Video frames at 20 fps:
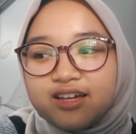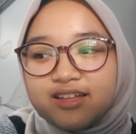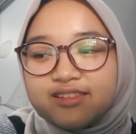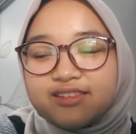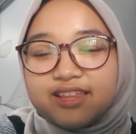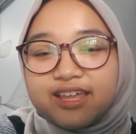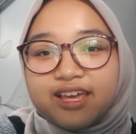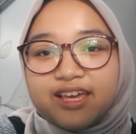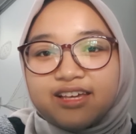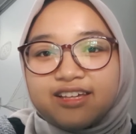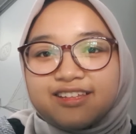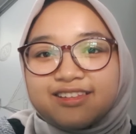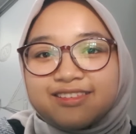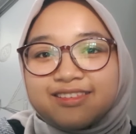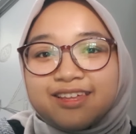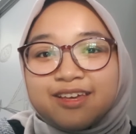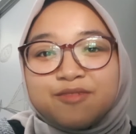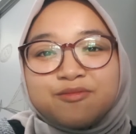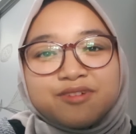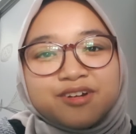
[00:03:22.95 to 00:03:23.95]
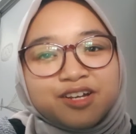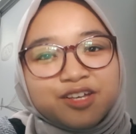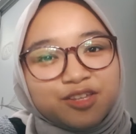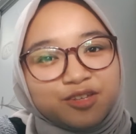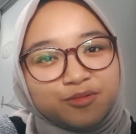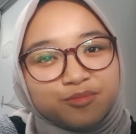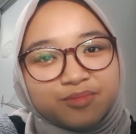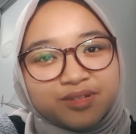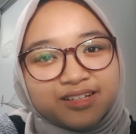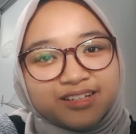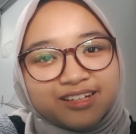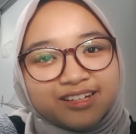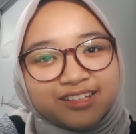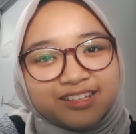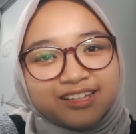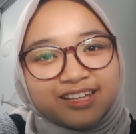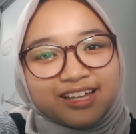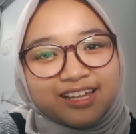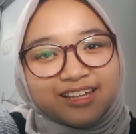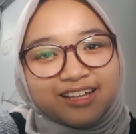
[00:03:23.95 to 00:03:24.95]
They were
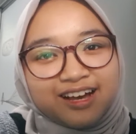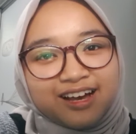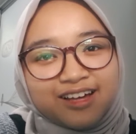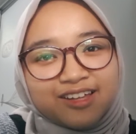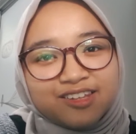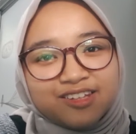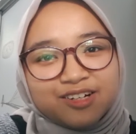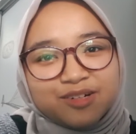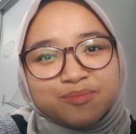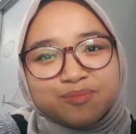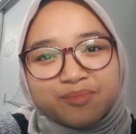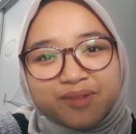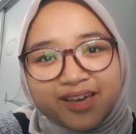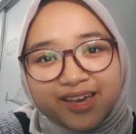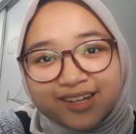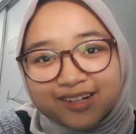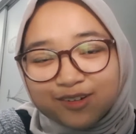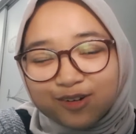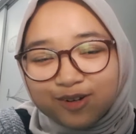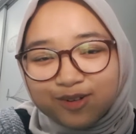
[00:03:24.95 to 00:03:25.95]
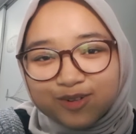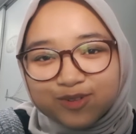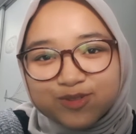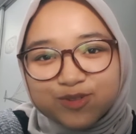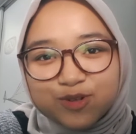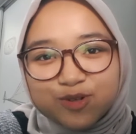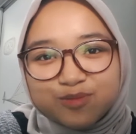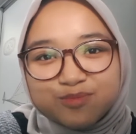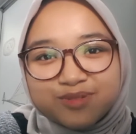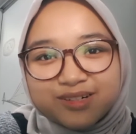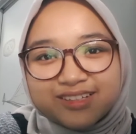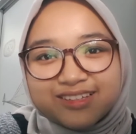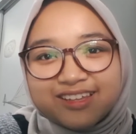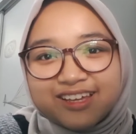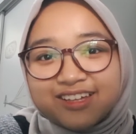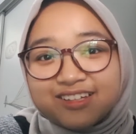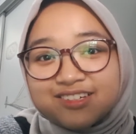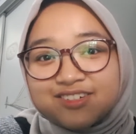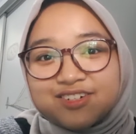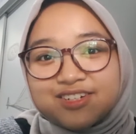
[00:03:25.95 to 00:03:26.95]
human like other men also, but
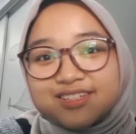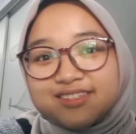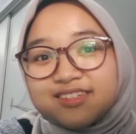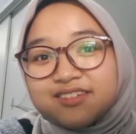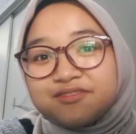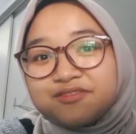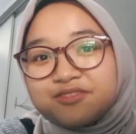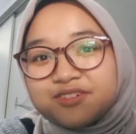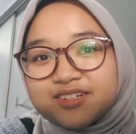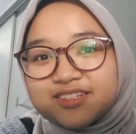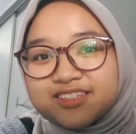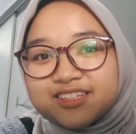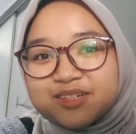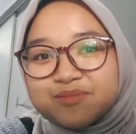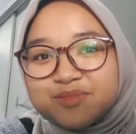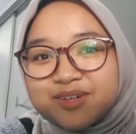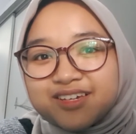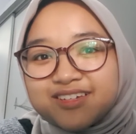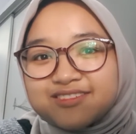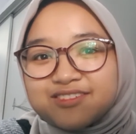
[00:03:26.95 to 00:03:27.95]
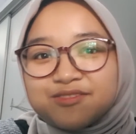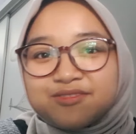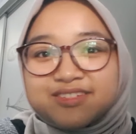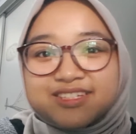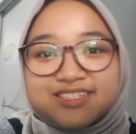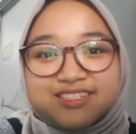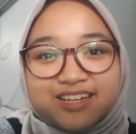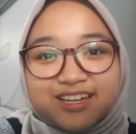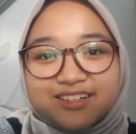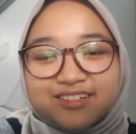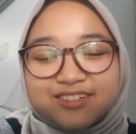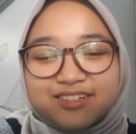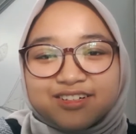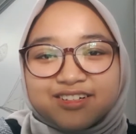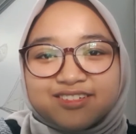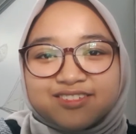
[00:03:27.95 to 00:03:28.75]
they treat differently because of the gender.